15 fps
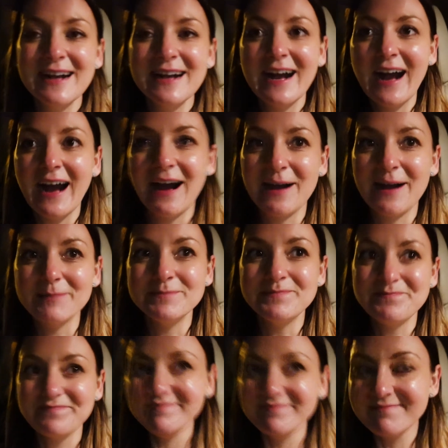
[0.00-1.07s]

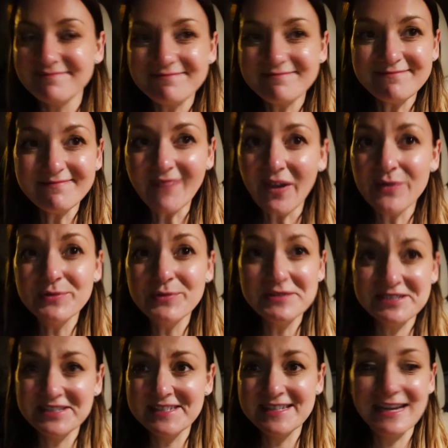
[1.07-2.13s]
was
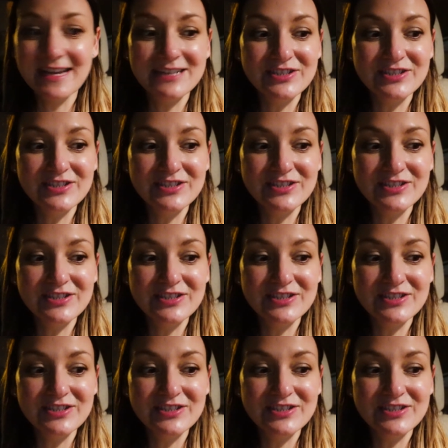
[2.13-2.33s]
just like,